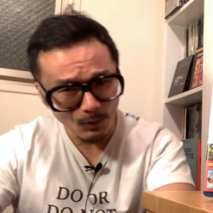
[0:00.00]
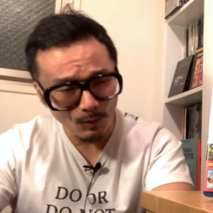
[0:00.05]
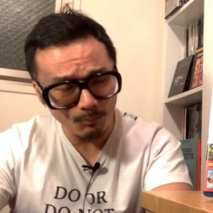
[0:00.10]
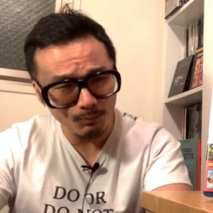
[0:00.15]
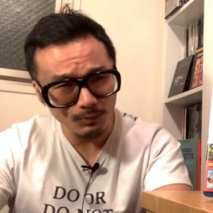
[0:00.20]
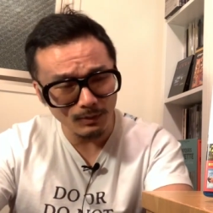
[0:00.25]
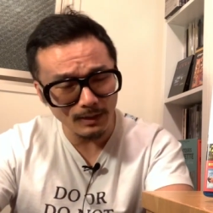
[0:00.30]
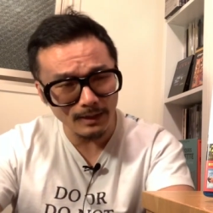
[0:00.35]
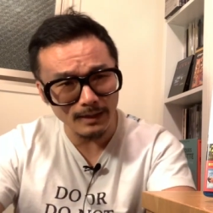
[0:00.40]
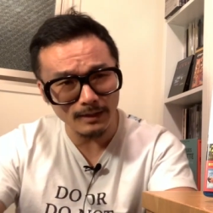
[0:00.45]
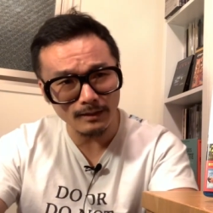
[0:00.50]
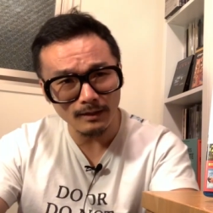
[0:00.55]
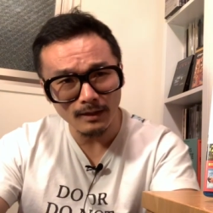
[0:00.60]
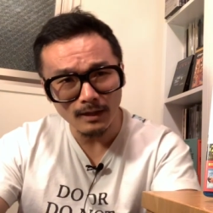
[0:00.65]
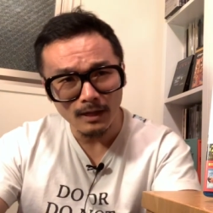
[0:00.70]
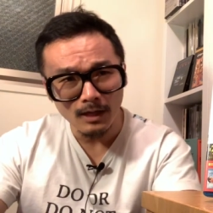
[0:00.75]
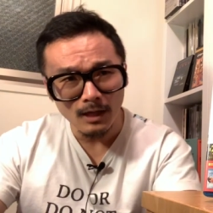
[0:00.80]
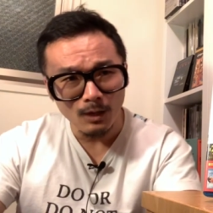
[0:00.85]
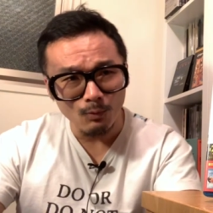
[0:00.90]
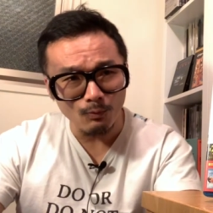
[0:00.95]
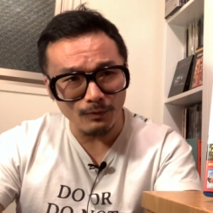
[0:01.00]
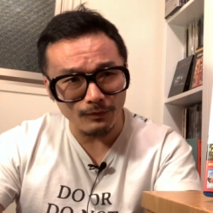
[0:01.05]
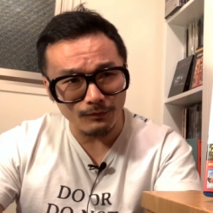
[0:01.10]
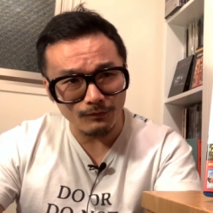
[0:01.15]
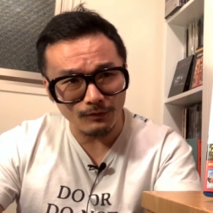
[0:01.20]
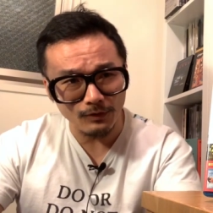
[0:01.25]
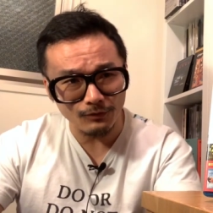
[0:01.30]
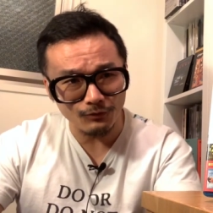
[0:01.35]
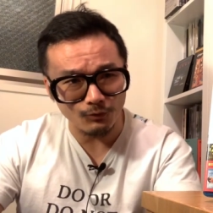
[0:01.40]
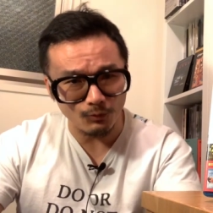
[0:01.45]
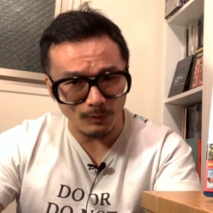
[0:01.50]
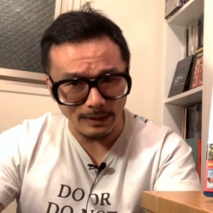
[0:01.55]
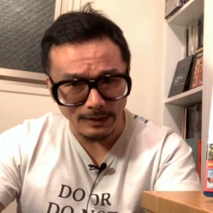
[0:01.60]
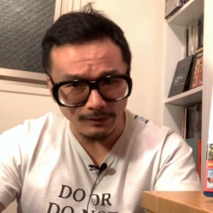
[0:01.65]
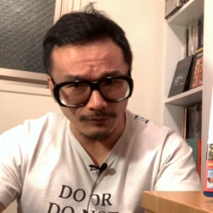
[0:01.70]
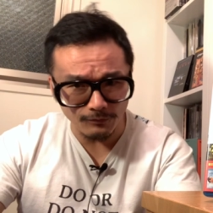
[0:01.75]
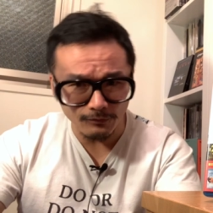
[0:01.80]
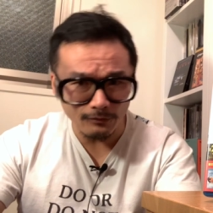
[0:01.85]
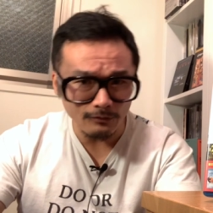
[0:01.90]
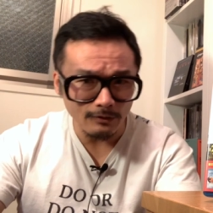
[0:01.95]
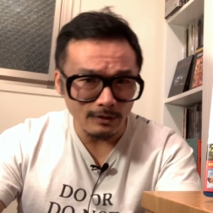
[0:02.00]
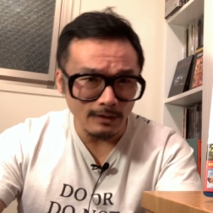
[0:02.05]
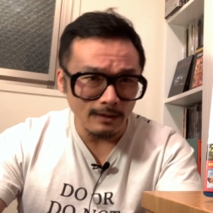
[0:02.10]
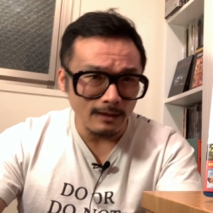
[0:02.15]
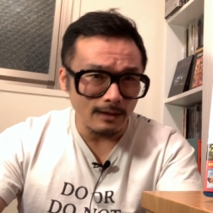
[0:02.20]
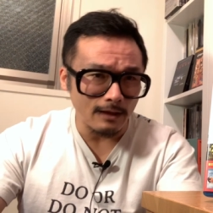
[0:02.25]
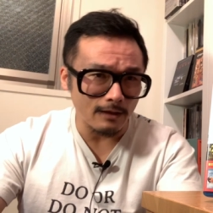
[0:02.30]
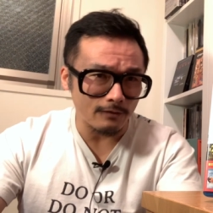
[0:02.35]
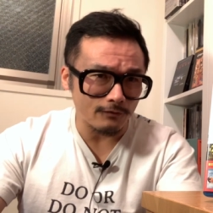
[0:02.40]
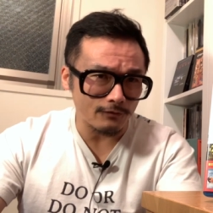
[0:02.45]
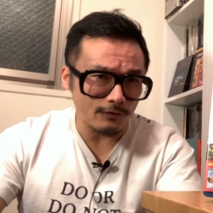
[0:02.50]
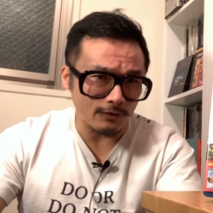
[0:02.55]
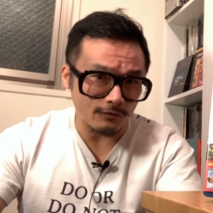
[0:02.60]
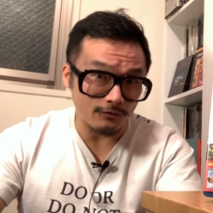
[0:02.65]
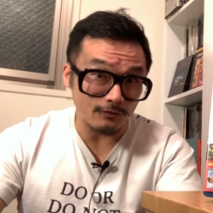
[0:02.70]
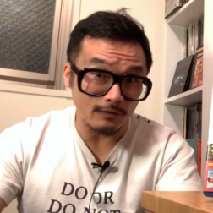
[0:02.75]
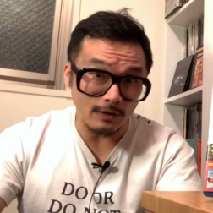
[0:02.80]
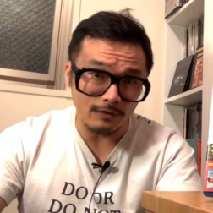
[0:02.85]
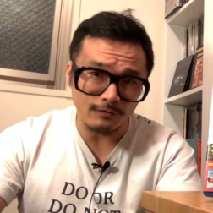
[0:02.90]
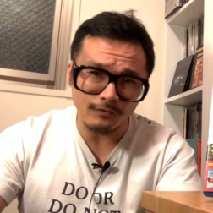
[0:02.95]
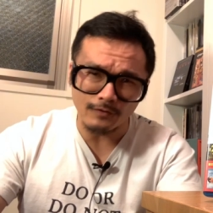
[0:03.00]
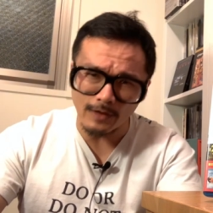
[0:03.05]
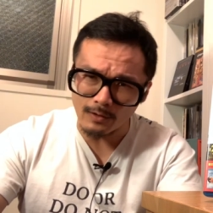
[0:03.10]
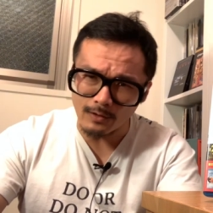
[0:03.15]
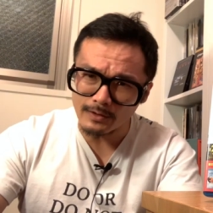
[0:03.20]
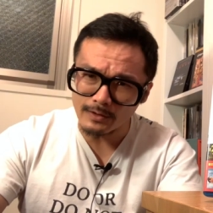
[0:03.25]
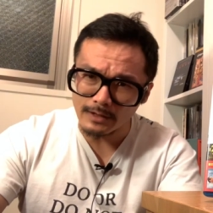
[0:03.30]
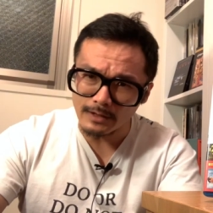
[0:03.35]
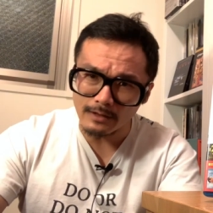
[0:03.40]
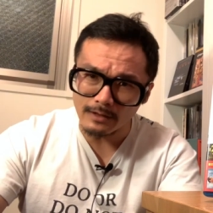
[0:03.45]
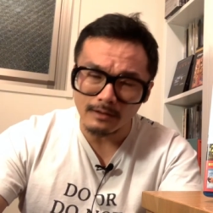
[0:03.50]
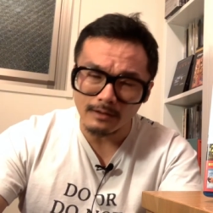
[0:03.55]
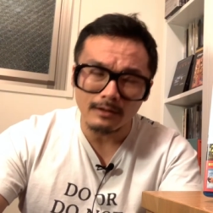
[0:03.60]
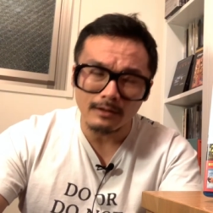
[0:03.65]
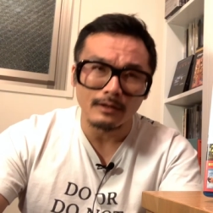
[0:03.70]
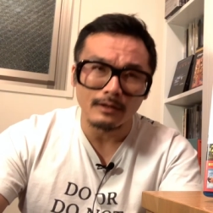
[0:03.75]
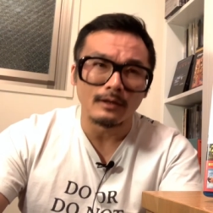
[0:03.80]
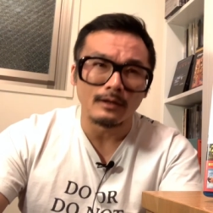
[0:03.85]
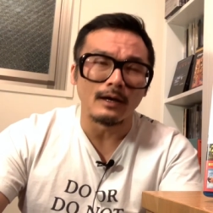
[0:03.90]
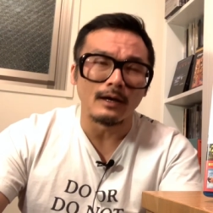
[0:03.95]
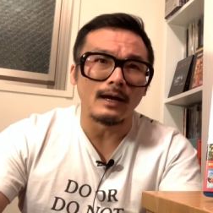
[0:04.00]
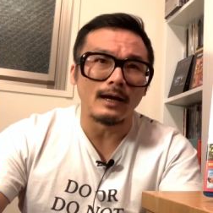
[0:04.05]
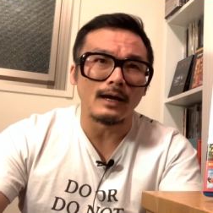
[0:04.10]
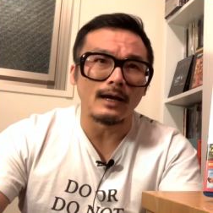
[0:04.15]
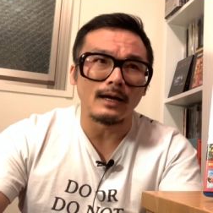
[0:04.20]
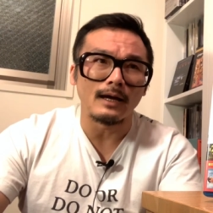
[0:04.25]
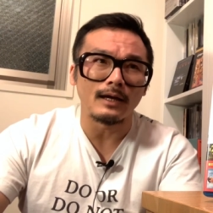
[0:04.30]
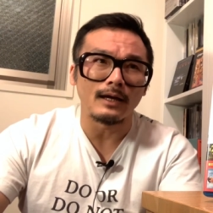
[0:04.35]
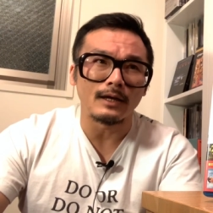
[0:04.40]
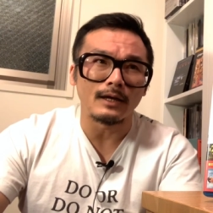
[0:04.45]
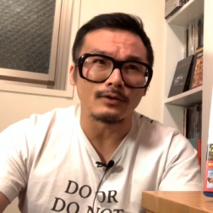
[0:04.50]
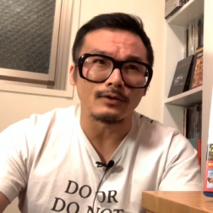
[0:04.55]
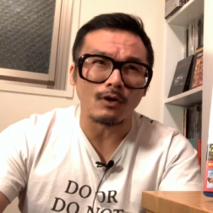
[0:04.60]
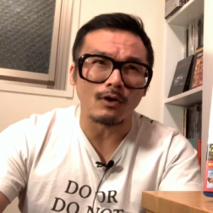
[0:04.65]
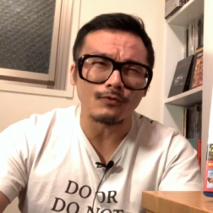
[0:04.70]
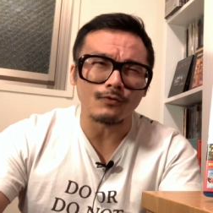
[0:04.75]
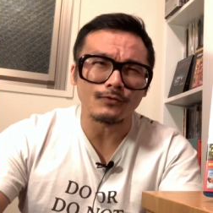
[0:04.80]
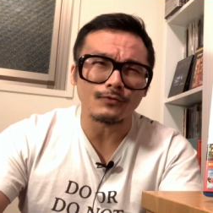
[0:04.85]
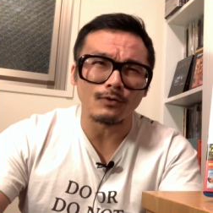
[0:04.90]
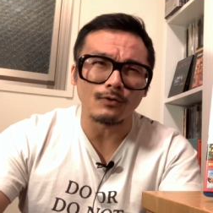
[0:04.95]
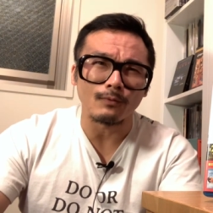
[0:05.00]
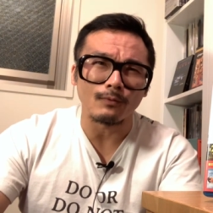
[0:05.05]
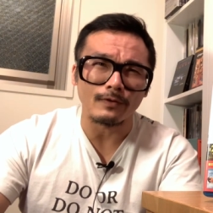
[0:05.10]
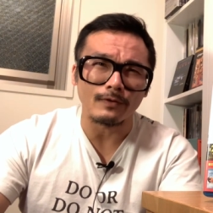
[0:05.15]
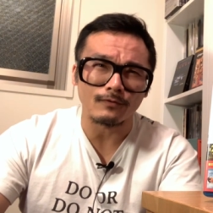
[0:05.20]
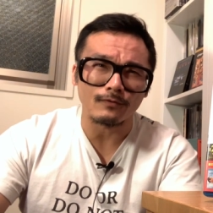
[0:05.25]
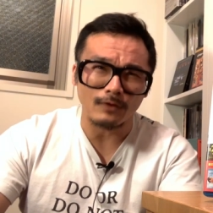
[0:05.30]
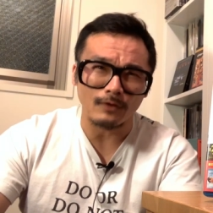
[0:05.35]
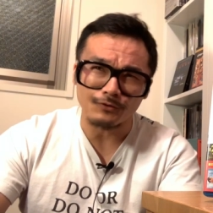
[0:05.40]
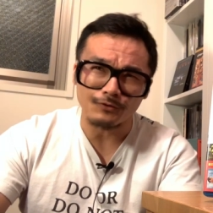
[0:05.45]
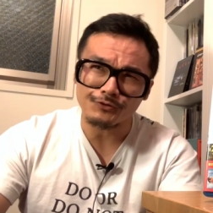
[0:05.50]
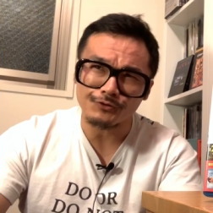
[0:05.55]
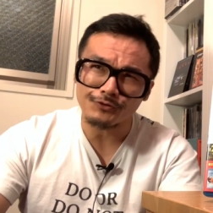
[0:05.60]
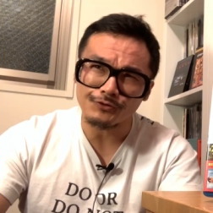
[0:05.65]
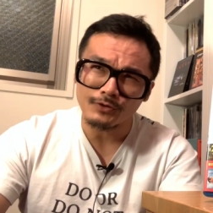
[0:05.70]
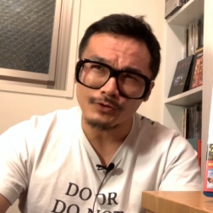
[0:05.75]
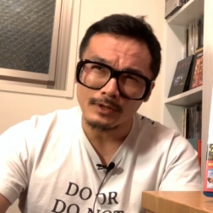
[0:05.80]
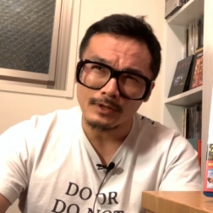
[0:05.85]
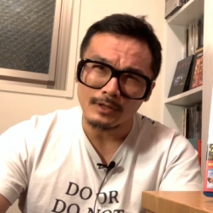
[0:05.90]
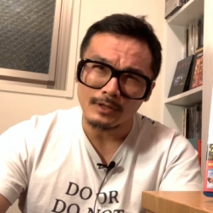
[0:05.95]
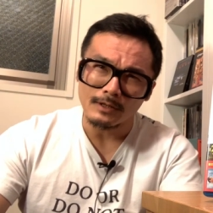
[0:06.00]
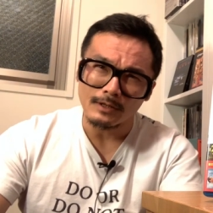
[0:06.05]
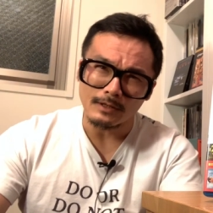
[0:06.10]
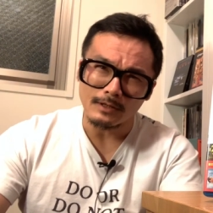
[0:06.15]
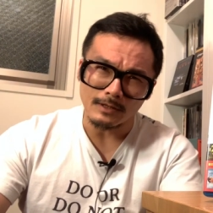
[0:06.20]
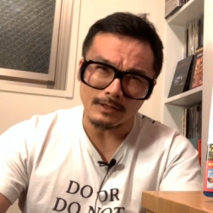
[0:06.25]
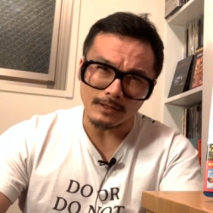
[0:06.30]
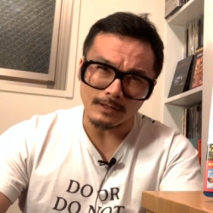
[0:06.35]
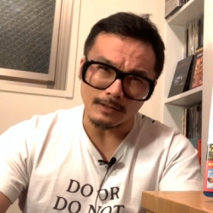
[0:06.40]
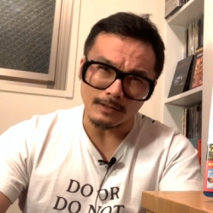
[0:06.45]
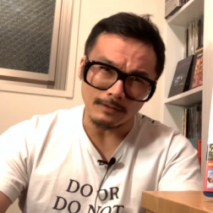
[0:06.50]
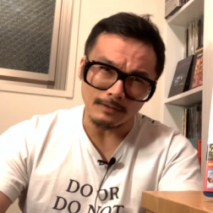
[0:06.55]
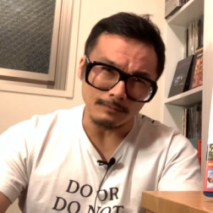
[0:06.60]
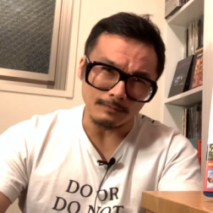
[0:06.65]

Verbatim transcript: played with such grace and such dexterity, and also with such uh,